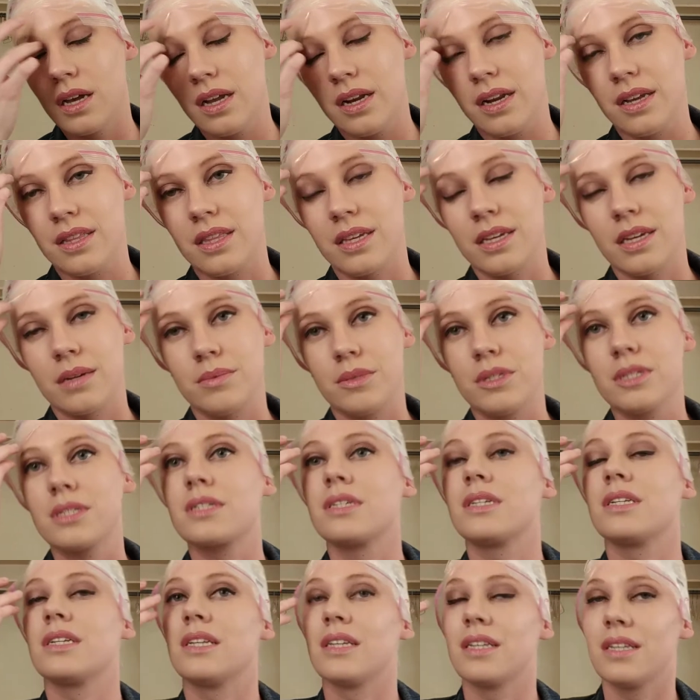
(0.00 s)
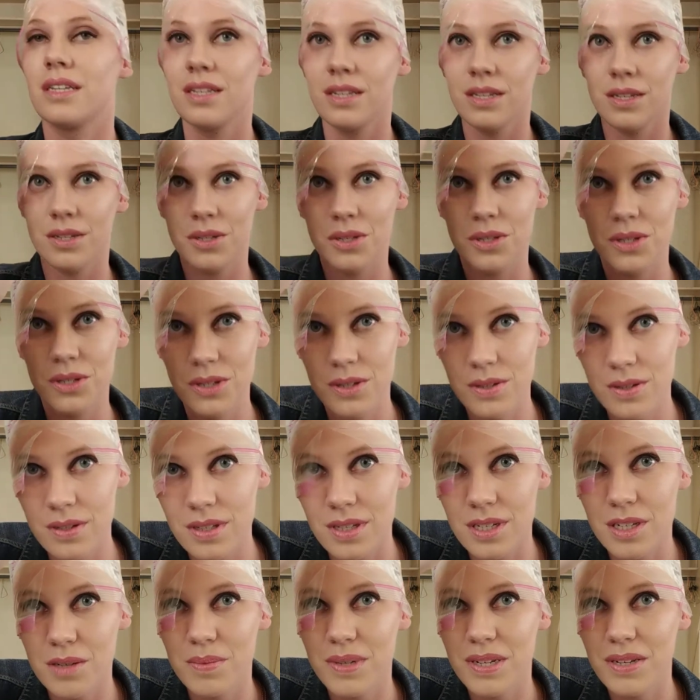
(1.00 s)
And I think I'm just gonna do a
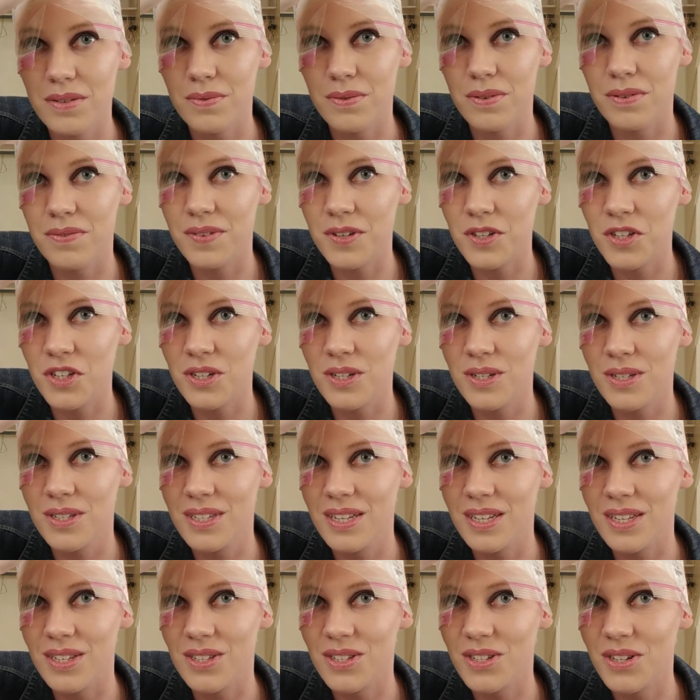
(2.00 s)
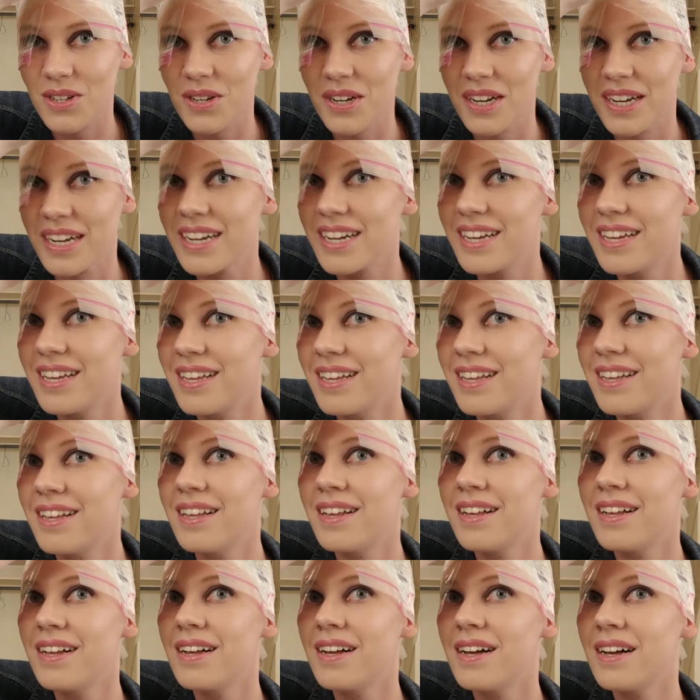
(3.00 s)
little bit of revisionist history
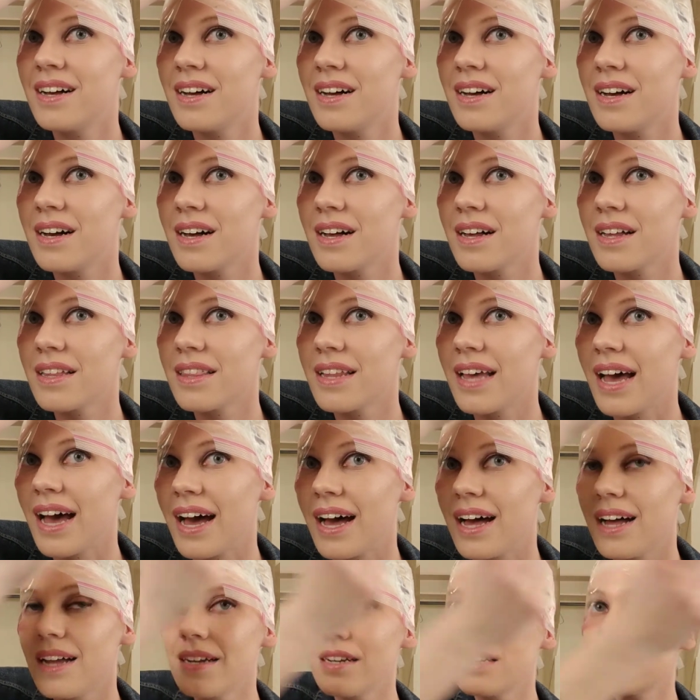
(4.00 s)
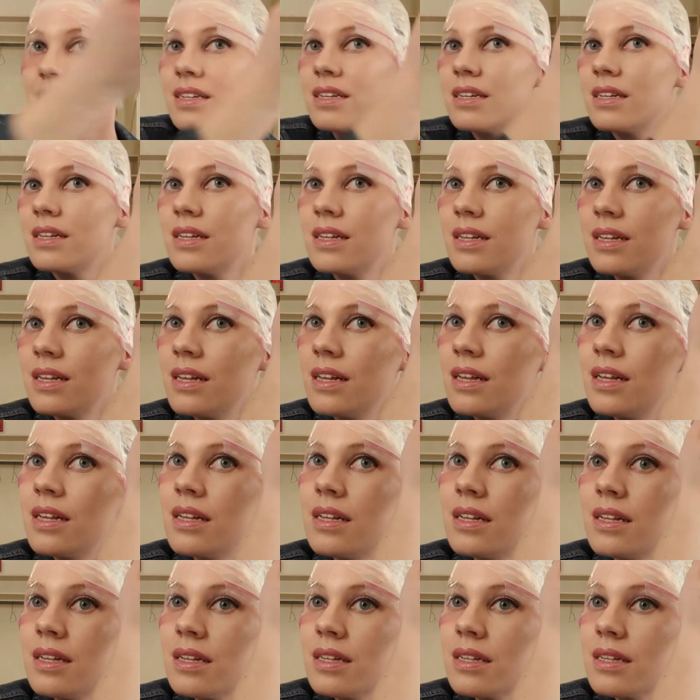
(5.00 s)
on that
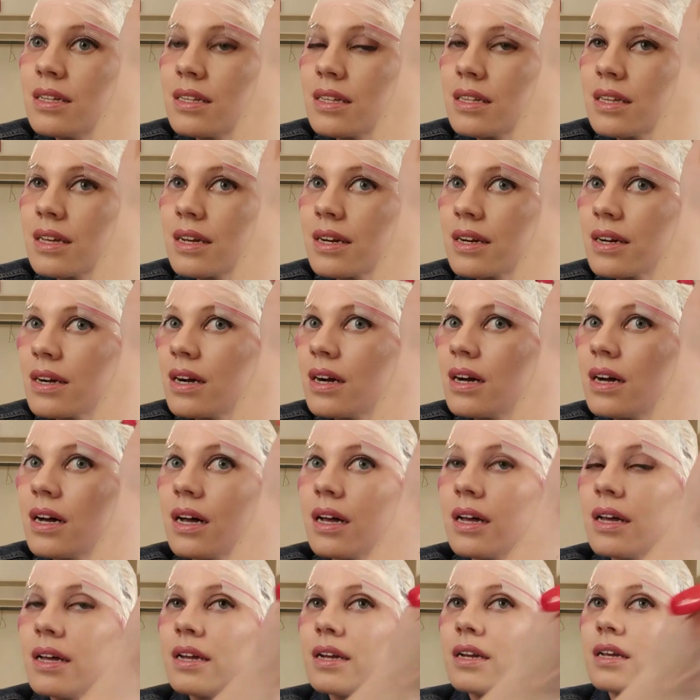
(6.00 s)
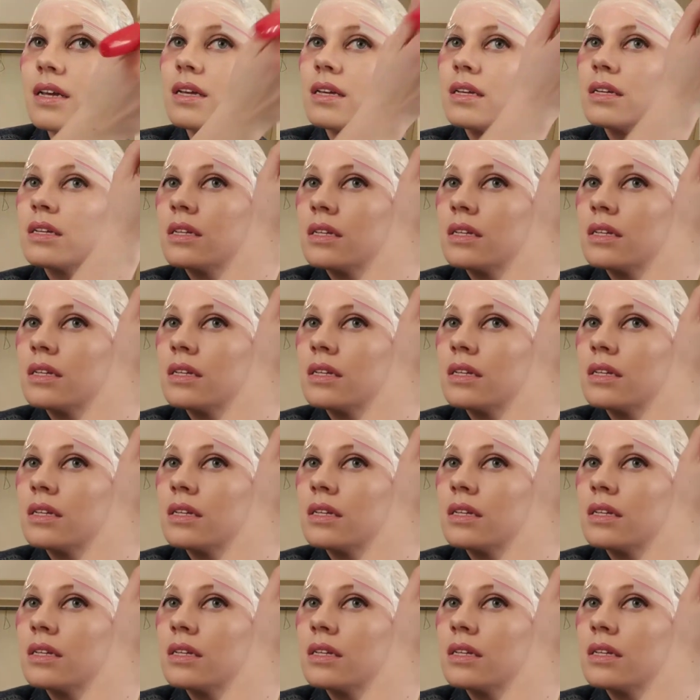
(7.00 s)
later on.